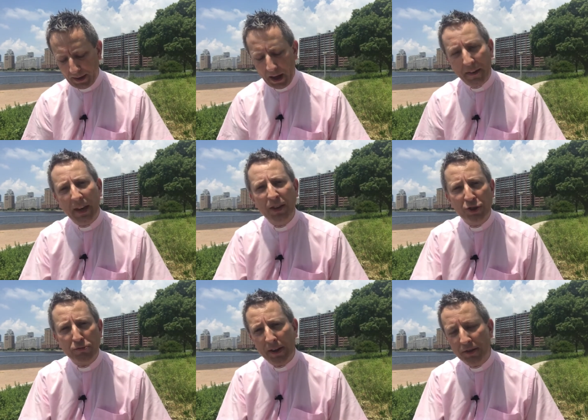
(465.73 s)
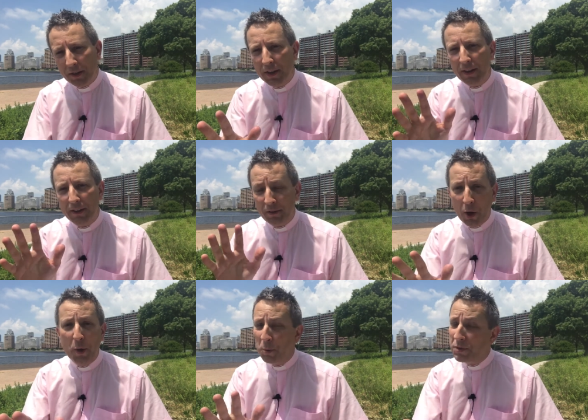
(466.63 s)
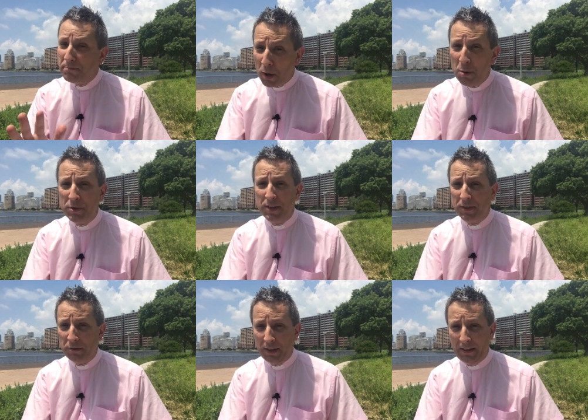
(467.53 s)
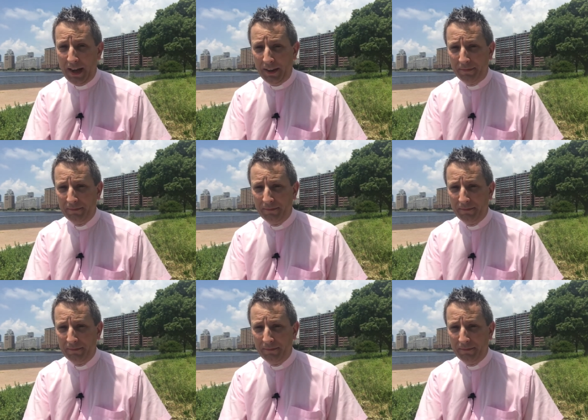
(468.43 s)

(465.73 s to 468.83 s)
And then he stressed that no, it wasn't Moses who did that.